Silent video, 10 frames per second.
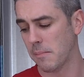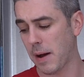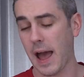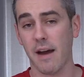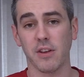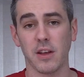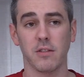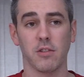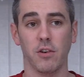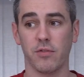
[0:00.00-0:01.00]
By
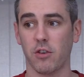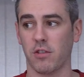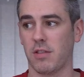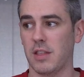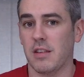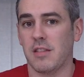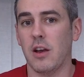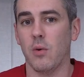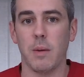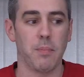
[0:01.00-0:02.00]
having sort of just the
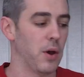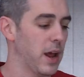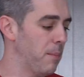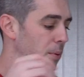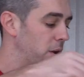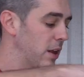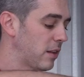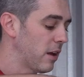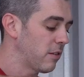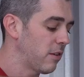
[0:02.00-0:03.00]
single input and output, it
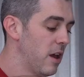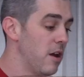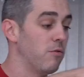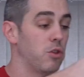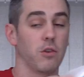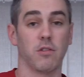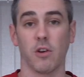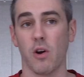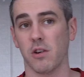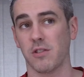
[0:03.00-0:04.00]
does reduce
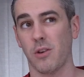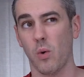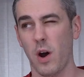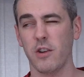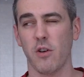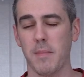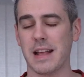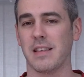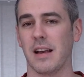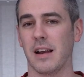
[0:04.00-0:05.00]
the cost quite
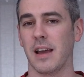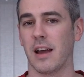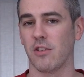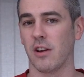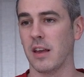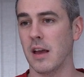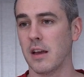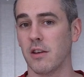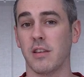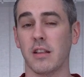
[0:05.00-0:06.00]
dramatically, actually,
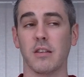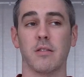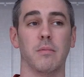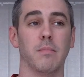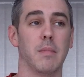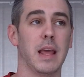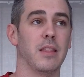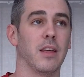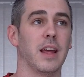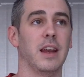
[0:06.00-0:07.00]
because it doesn't mean
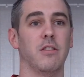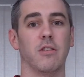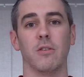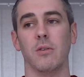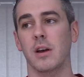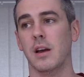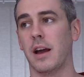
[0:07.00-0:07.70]
that they need to,